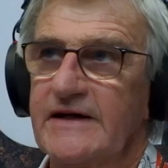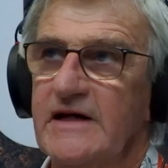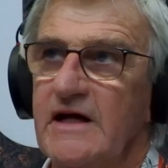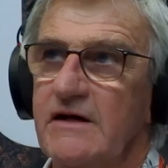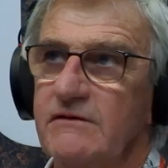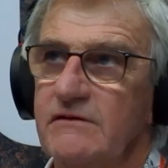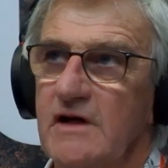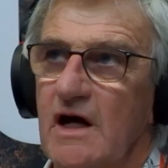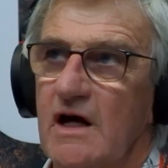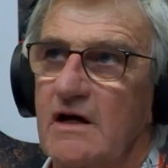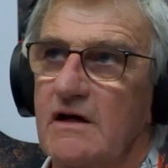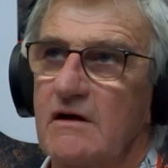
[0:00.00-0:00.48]

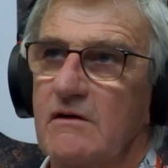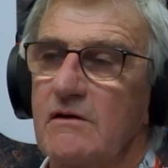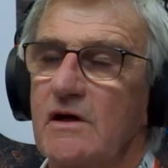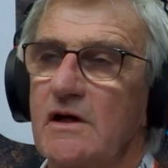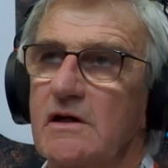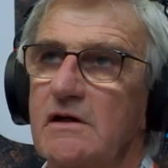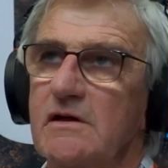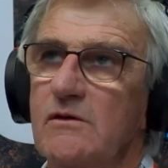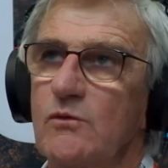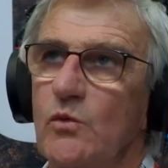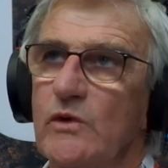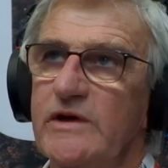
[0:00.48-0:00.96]
Now,
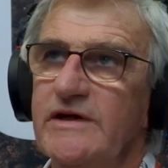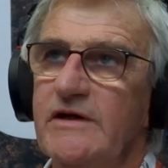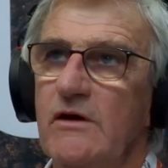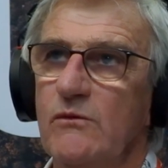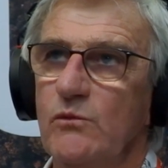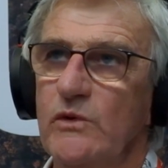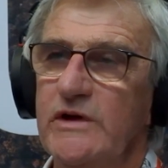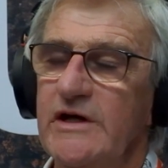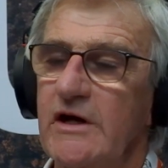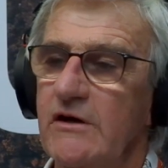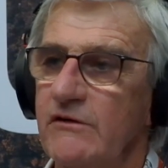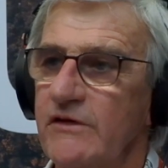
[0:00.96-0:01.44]
we
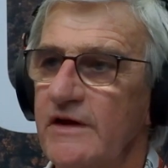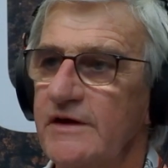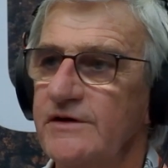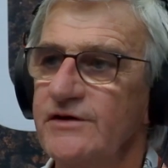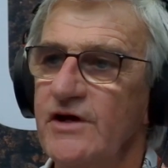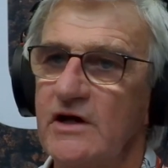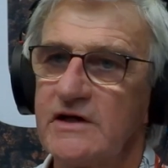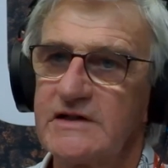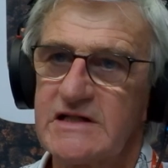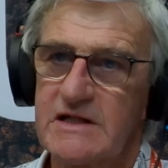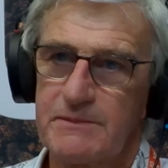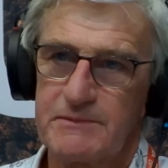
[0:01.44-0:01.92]
know that
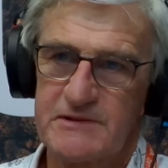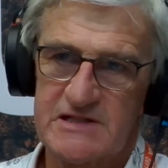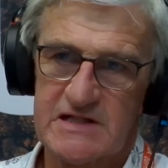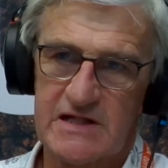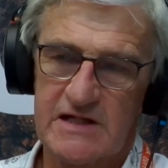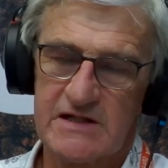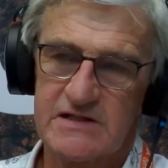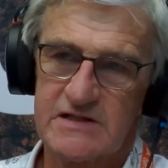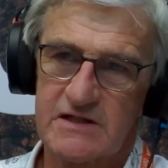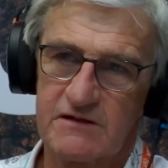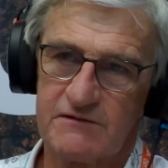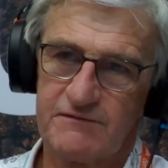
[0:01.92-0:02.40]

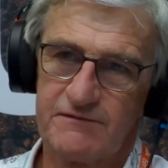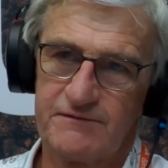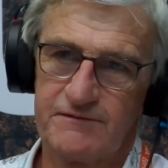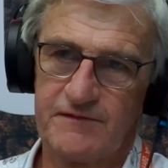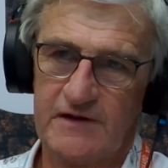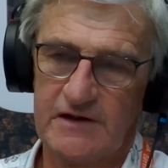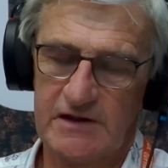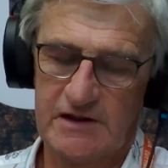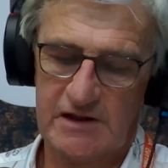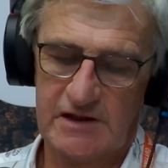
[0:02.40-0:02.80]
90% of